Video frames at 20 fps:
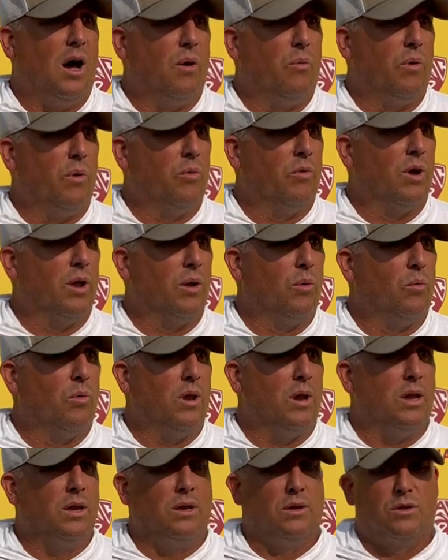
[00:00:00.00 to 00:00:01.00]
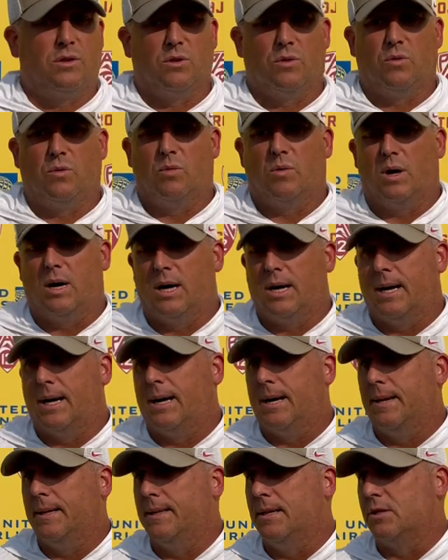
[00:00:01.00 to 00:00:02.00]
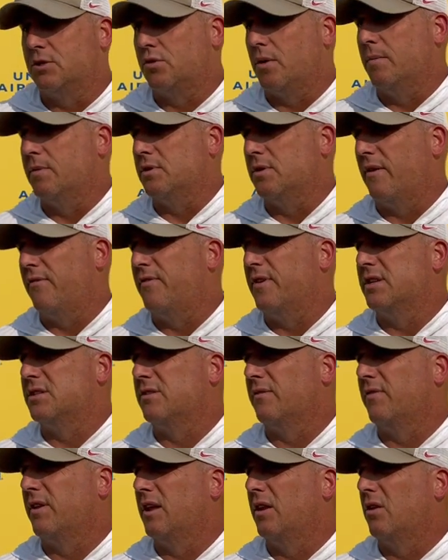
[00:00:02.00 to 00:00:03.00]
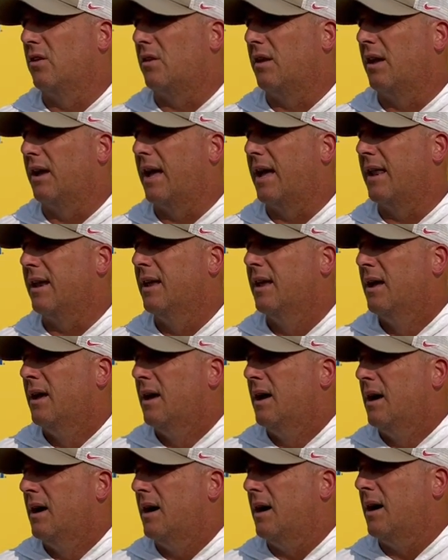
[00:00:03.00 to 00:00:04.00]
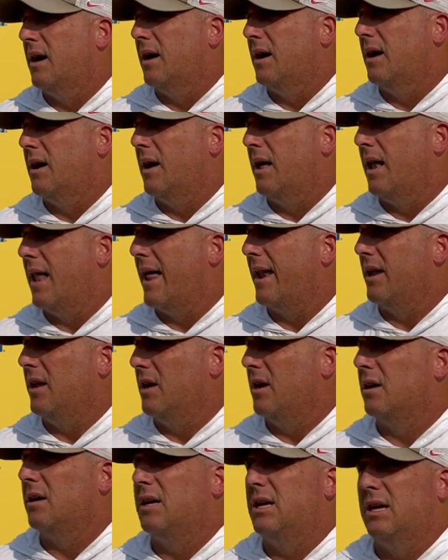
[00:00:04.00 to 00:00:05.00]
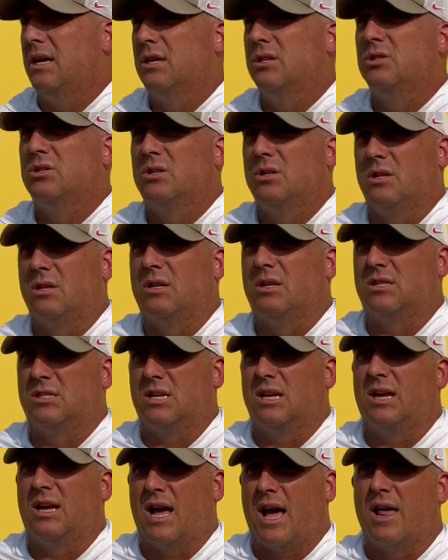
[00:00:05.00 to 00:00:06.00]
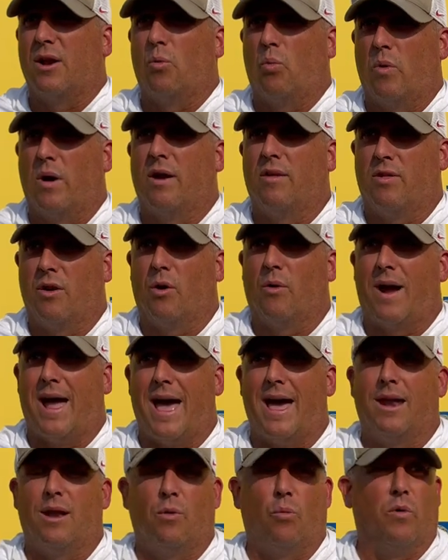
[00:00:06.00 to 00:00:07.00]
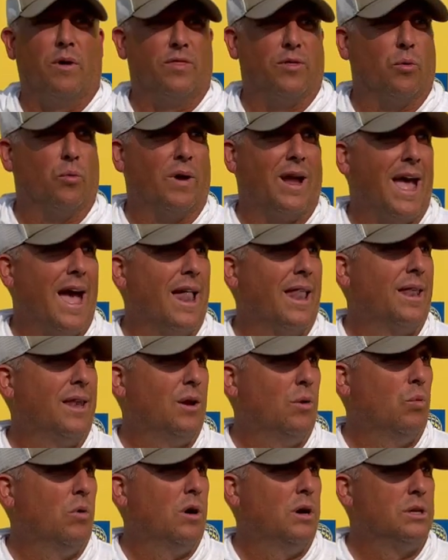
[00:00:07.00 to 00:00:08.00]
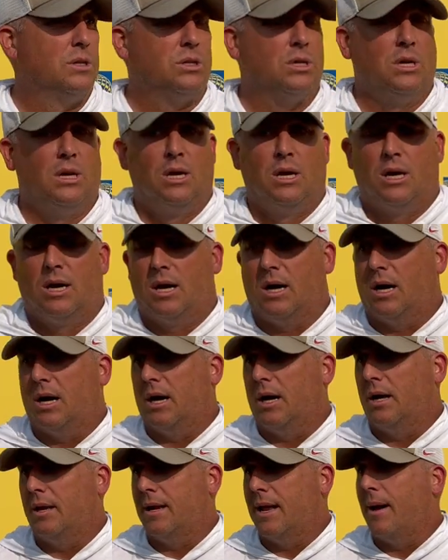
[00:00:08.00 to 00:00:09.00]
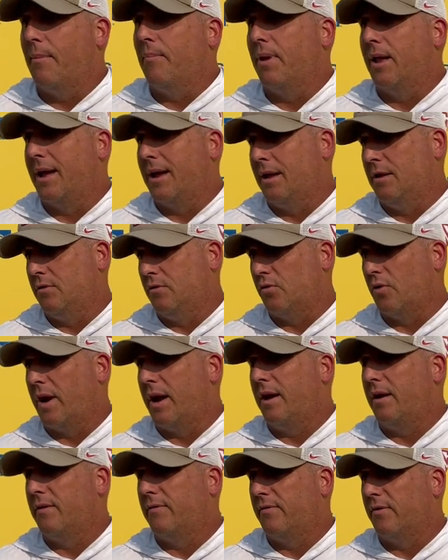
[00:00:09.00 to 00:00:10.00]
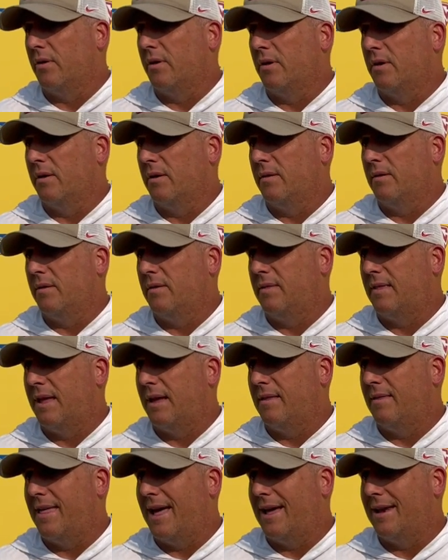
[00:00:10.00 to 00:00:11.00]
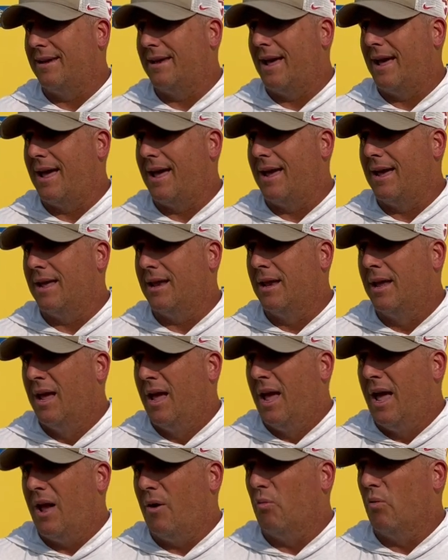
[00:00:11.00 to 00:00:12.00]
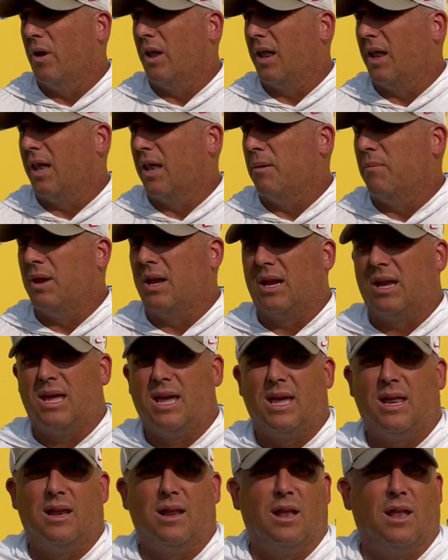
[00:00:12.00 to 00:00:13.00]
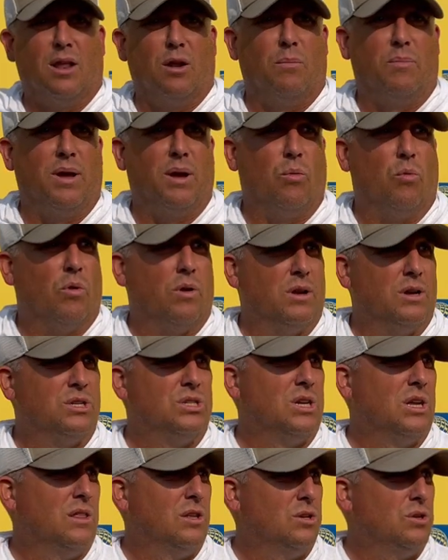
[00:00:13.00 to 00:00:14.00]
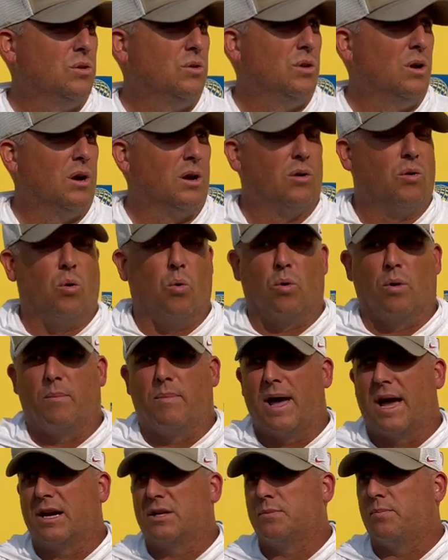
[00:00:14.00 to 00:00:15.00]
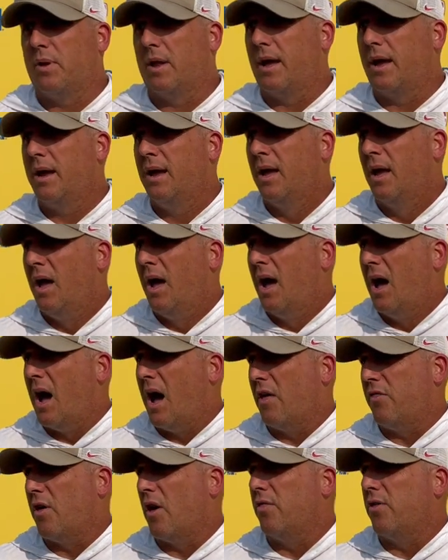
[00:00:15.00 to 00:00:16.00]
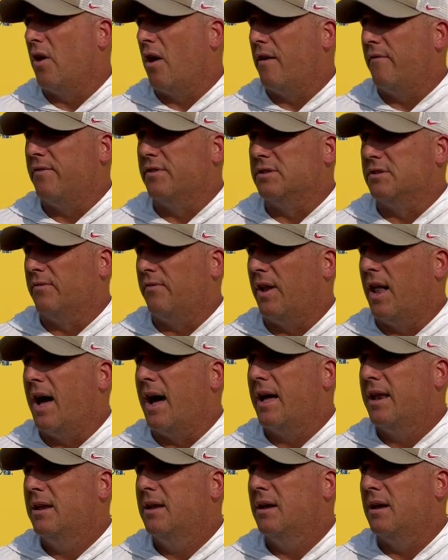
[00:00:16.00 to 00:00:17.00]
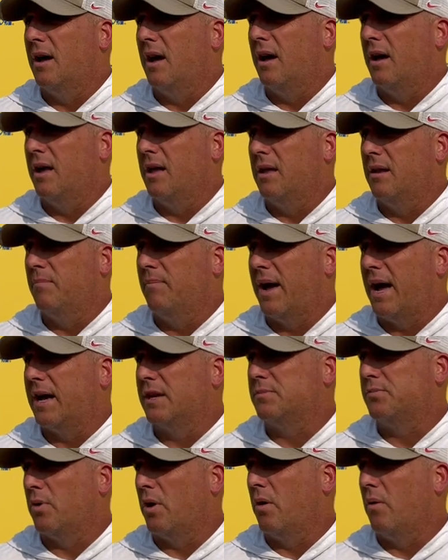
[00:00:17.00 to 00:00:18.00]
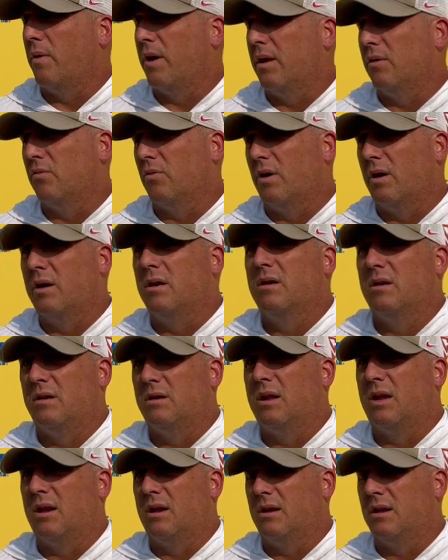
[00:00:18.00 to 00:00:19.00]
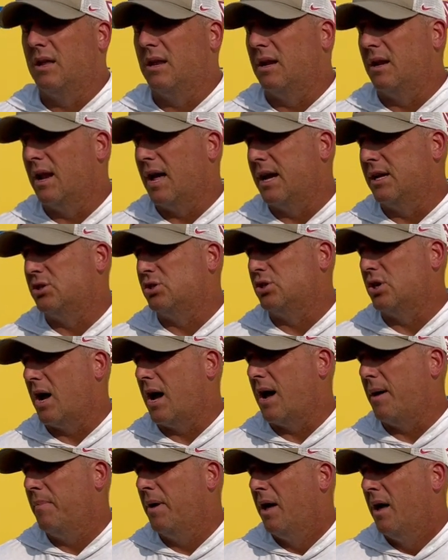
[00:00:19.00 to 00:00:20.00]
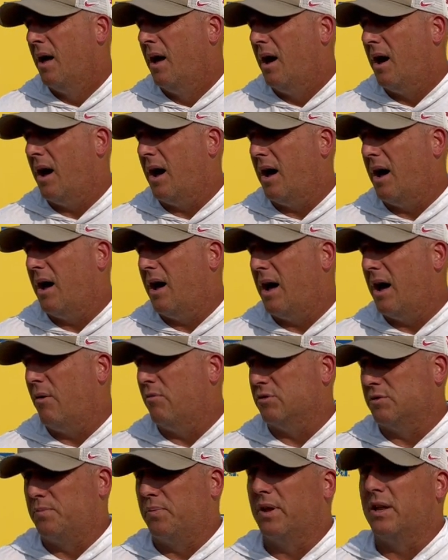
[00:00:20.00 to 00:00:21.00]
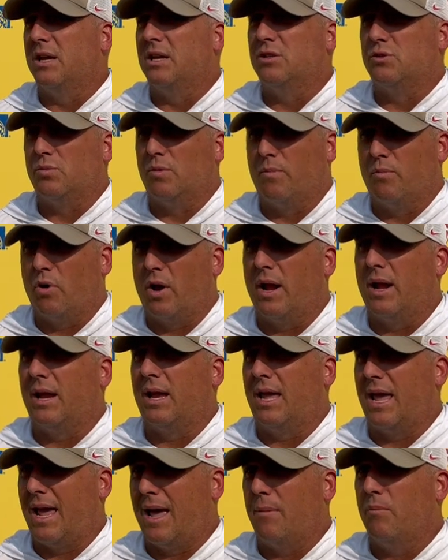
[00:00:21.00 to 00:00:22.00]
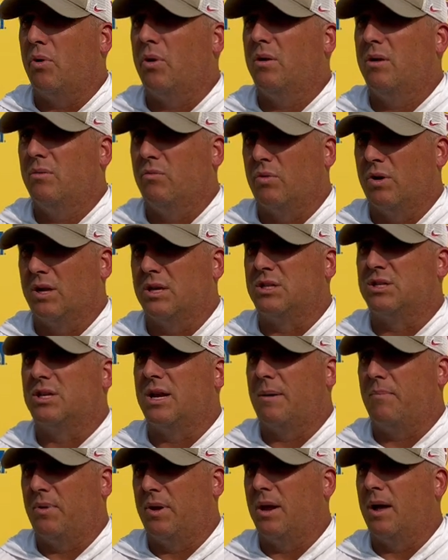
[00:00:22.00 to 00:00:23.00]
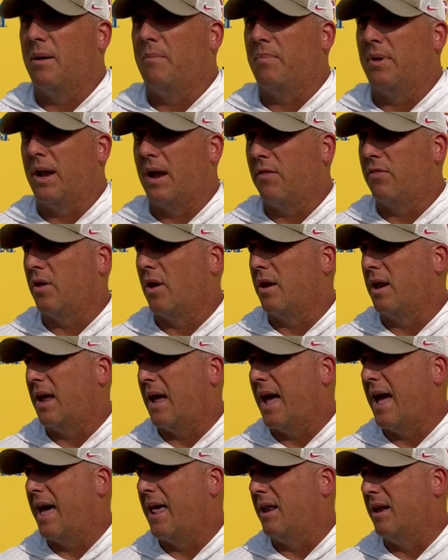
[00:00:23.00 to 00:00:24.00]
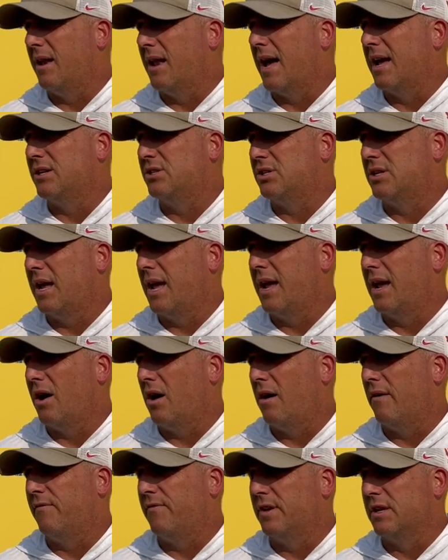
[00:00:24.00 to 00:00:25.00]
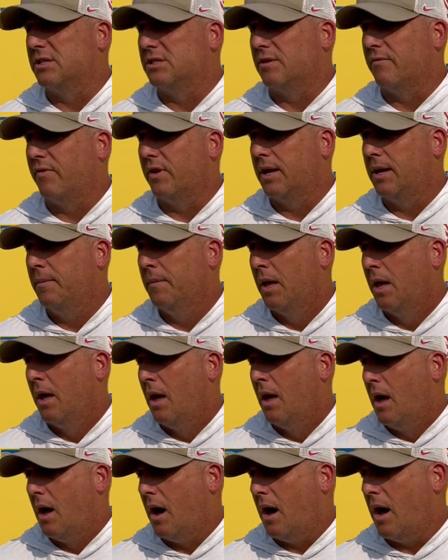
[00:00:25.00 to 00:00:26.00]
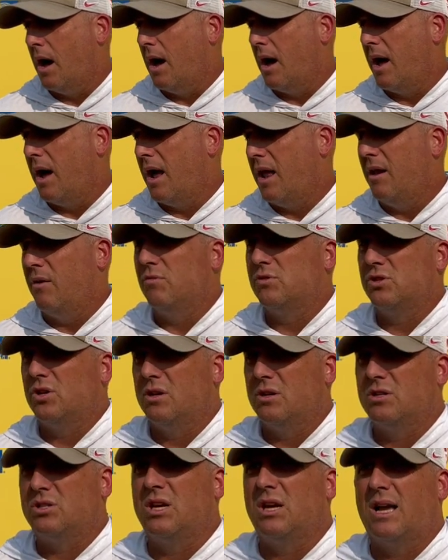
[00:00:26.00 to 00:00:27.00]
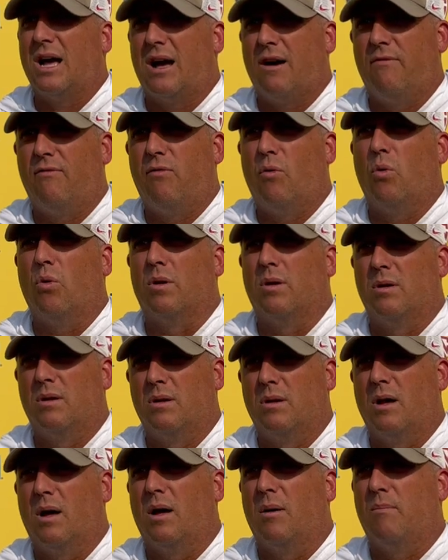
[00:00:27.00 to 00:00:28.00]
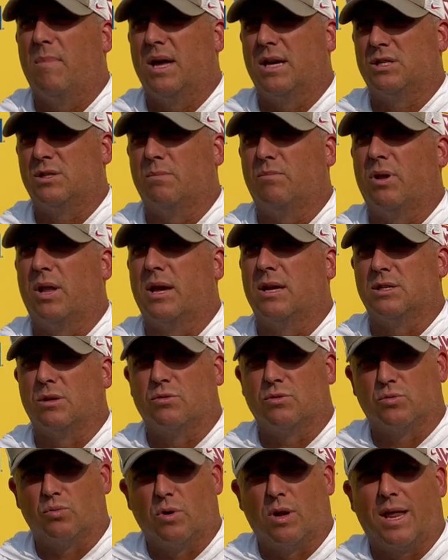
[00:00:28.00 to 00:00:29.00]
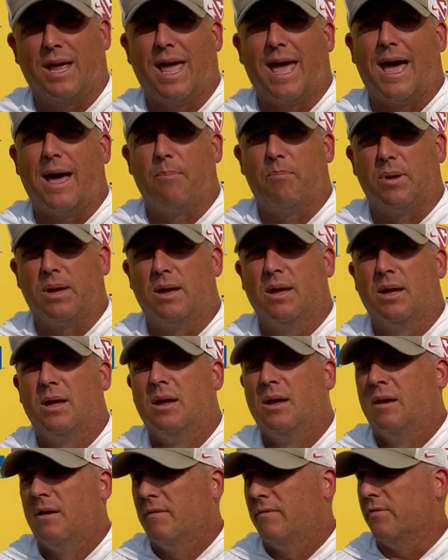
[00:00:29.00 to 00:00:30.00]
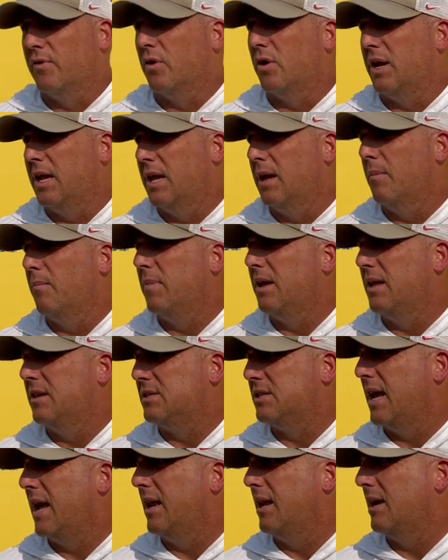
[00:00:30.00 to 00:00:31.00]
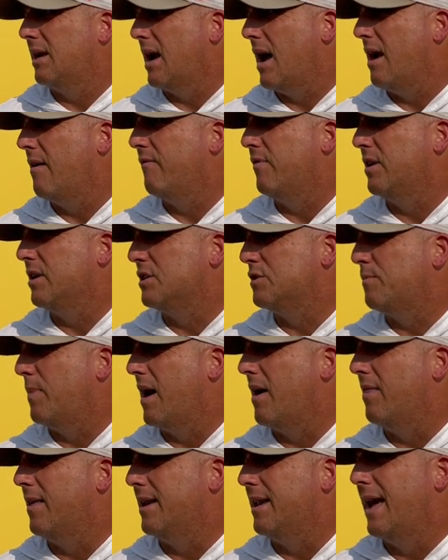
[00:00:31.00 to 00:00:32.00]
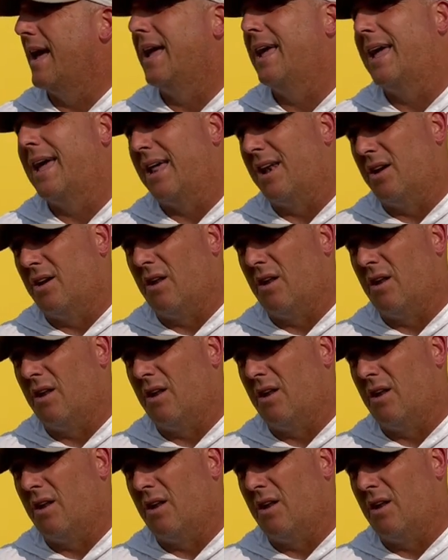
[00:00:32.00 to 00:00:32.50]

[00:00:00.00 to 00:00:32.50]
We really went into the scrimmage offensively, looking at a lot of young kids to see kind of where they're at and what the reality was. Not playing Drake for that day and really limiting Keenan a little bit. Wanted to see the two young quarterbacks play. I thought the offensive line in pass pro and run did a nice job. I was pleased with Brandon Campbell really stepping up, and I thought it had a nice day offensively. And it was good to see Kyle Ford make some plays. I was really happy for him. He's gaining confidence by the day. He had